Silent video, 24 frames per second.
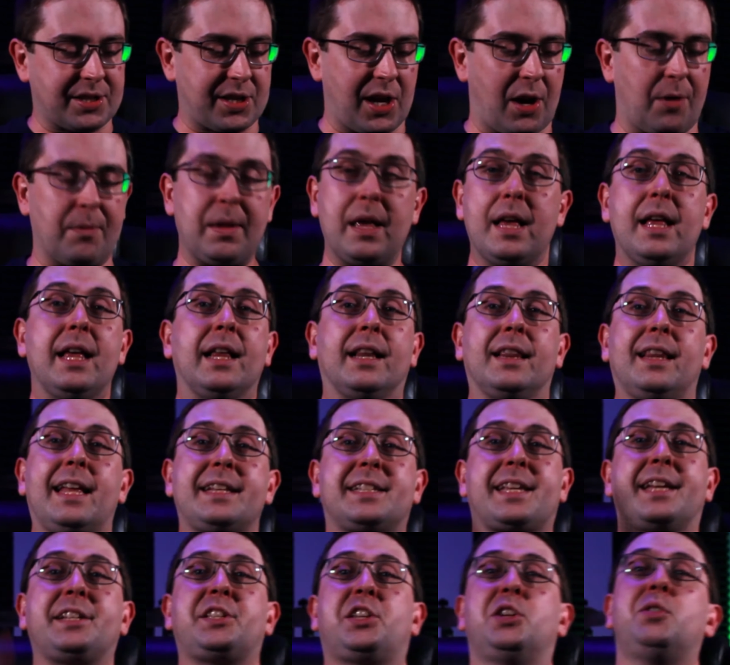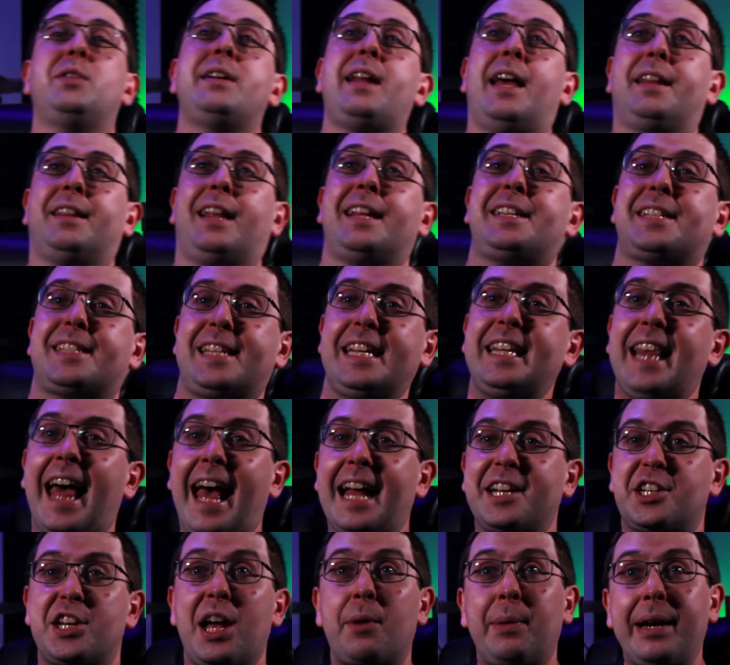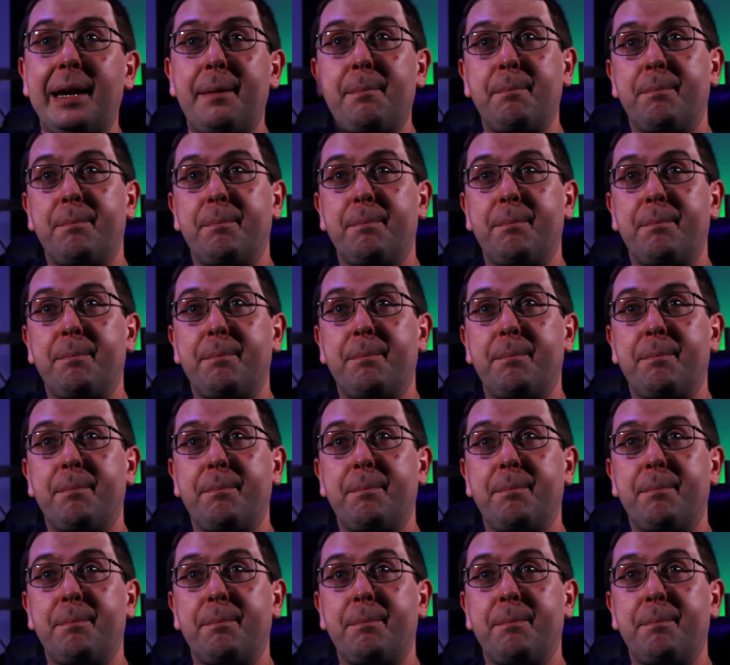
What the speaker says: So, let's get to it and let's see that, shall we?